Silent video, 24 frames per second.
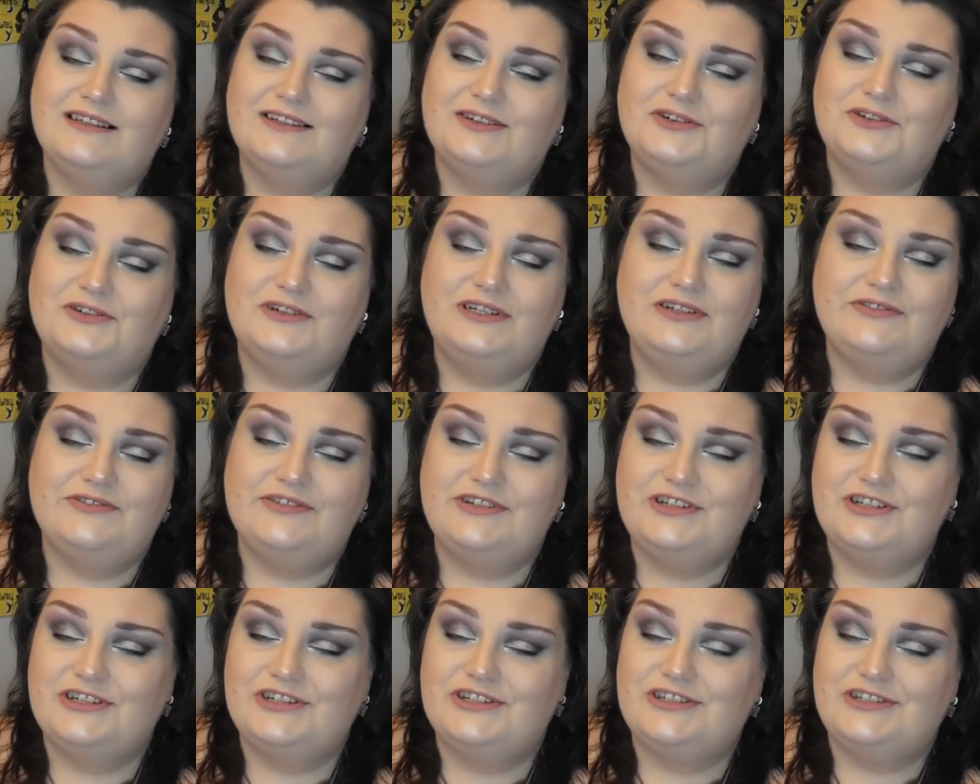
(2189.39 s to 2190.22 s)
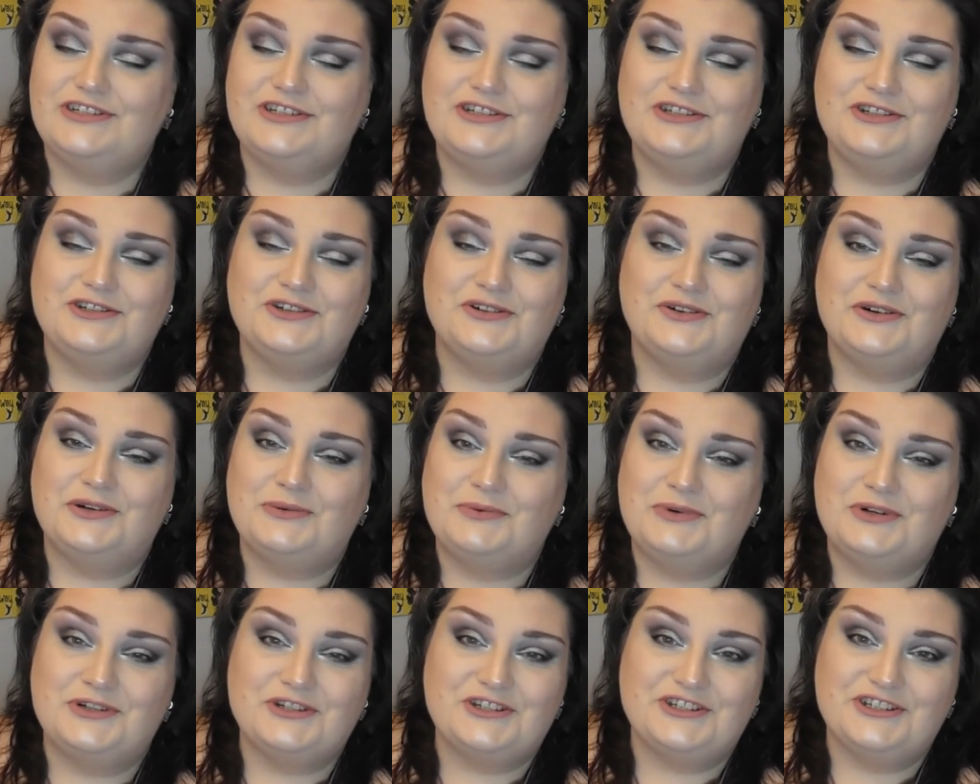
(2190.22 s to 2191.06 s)
or even just enjoyed
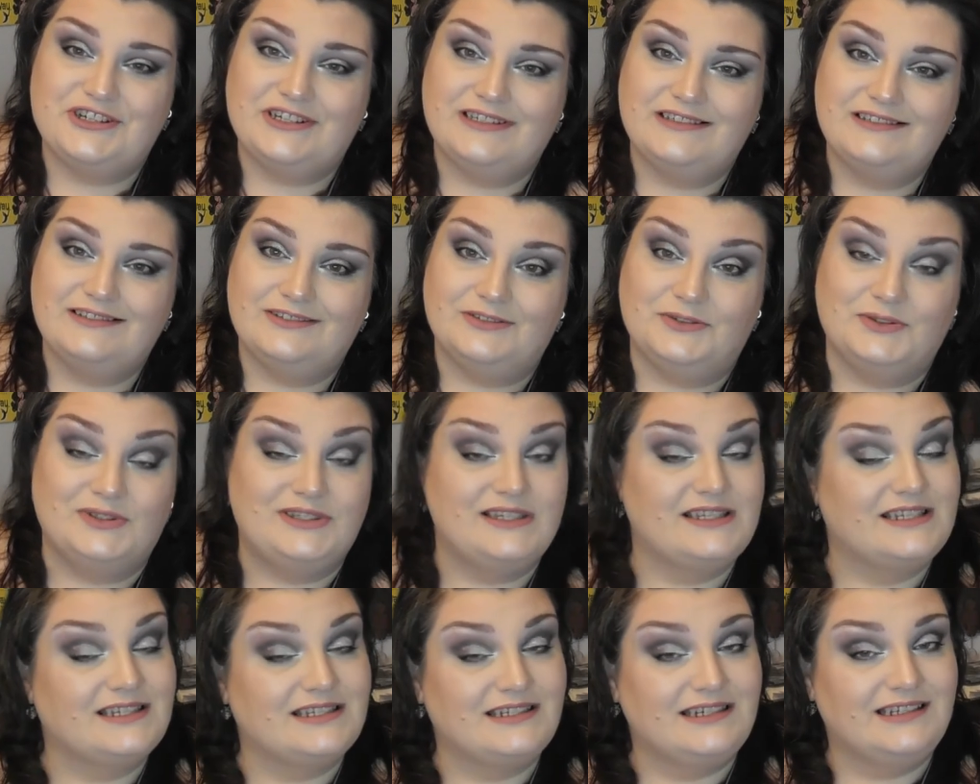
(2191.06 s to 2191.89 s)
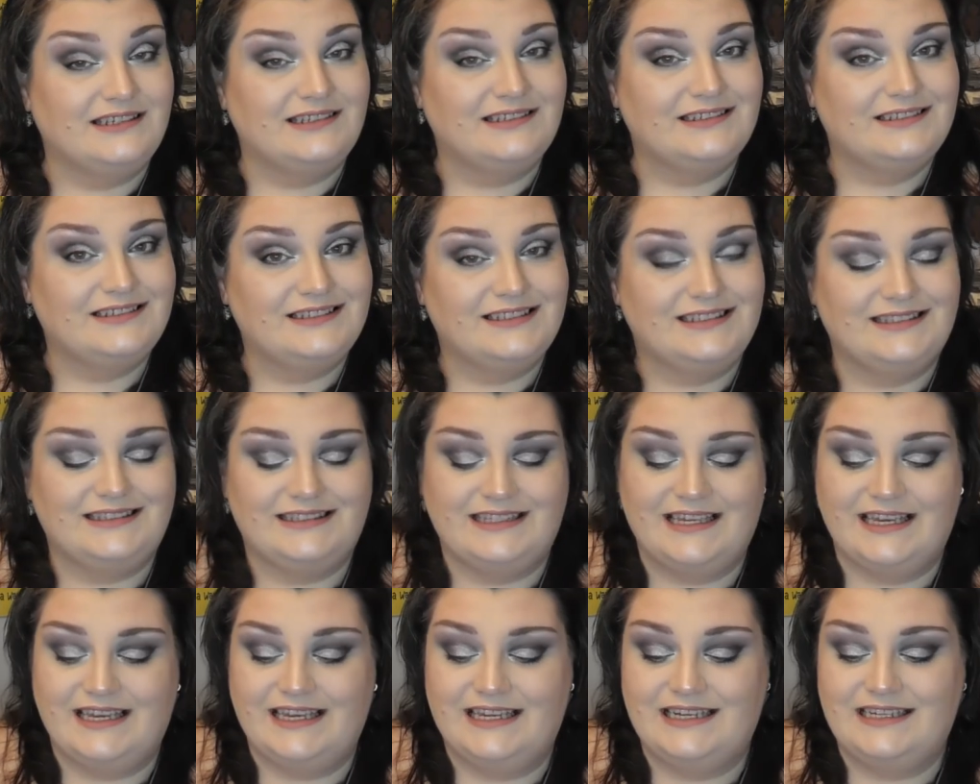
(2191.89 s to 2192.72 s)
watching or listening,
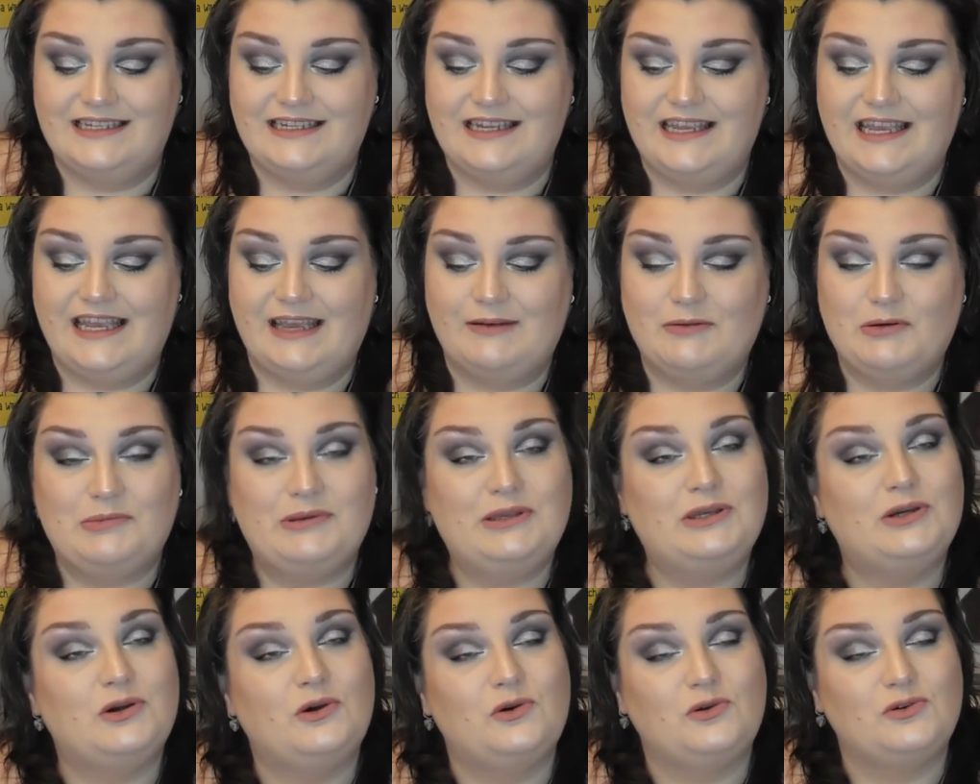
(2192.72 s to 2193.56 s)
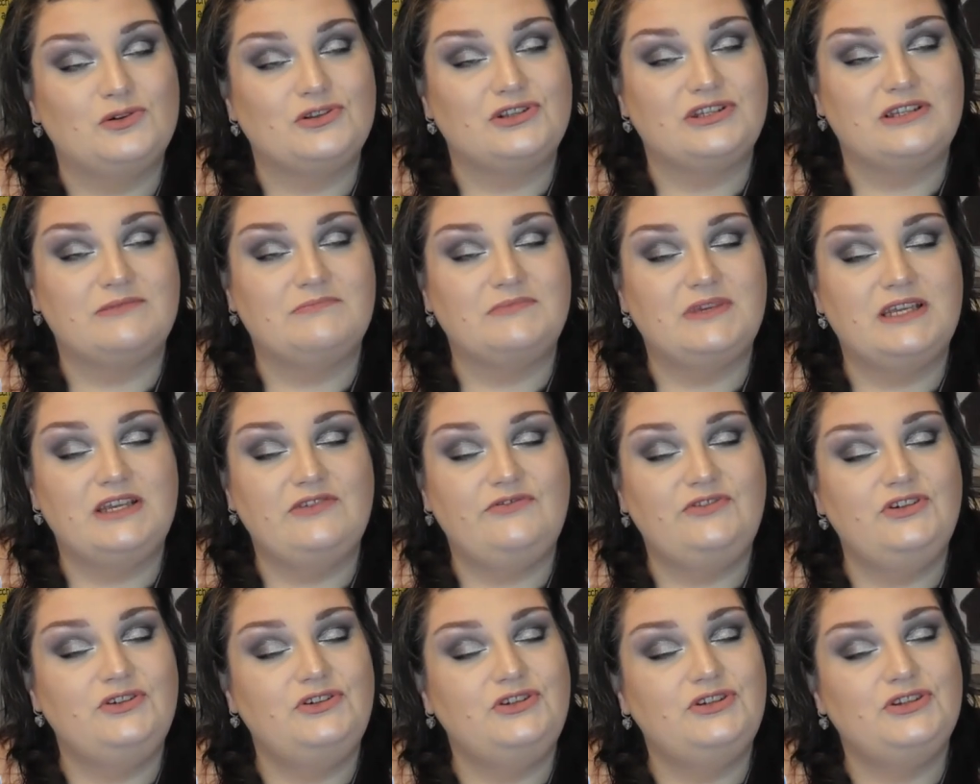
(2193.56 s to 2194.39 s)
then it would be awesome if
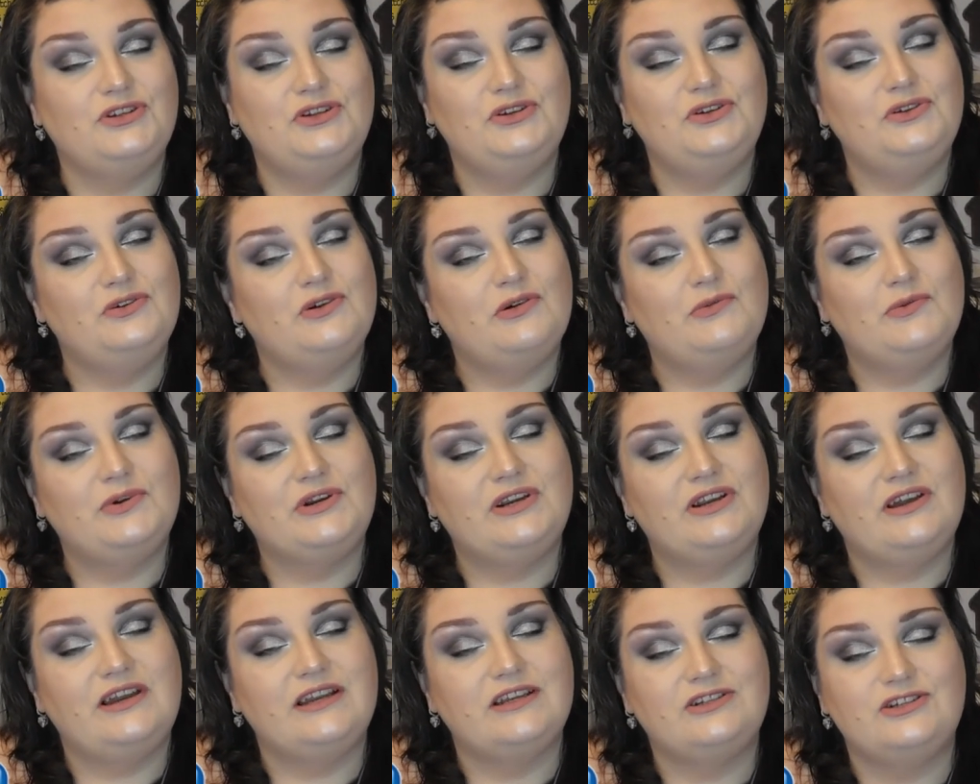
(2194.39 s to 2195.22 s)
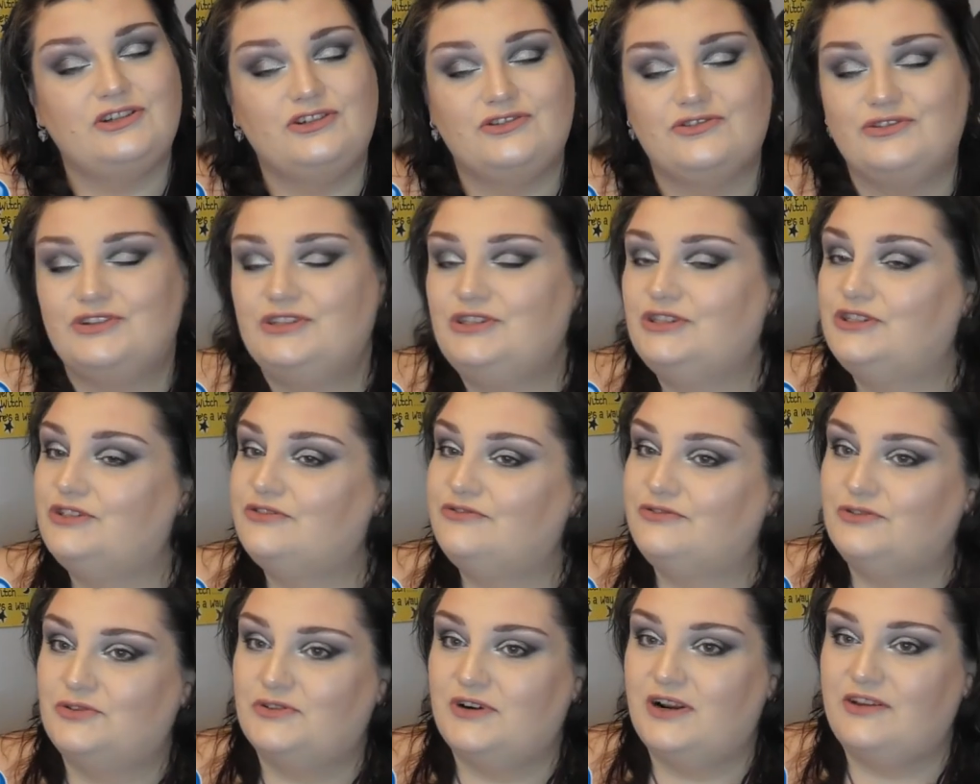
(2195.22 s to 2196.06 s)
you too would like to join the
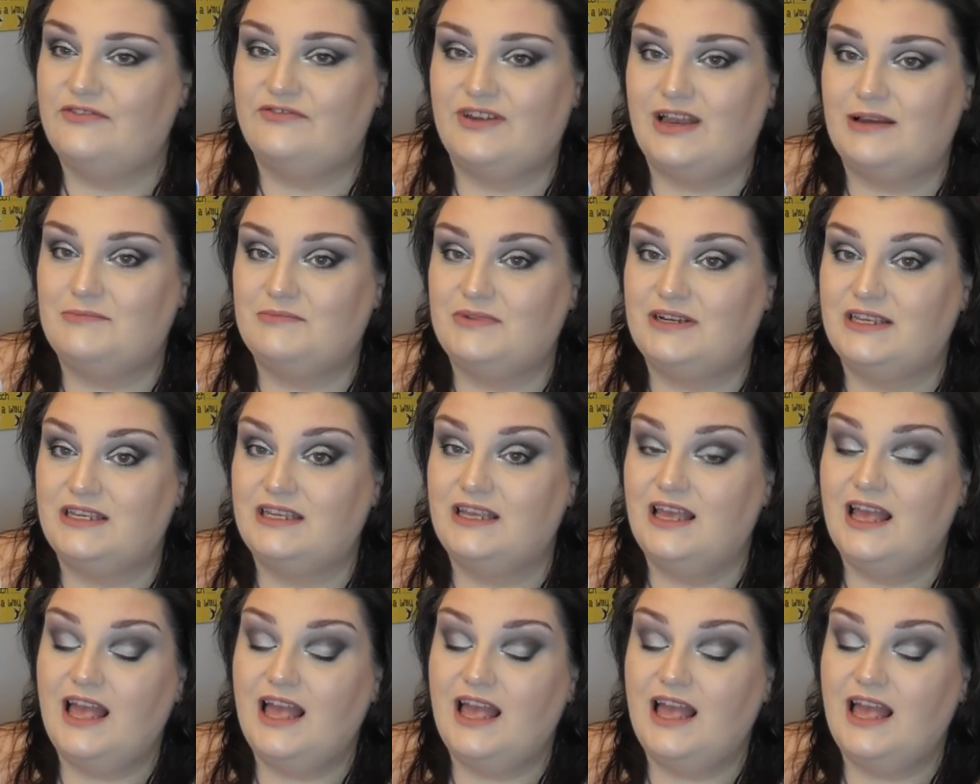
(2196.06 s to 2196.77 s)
4F family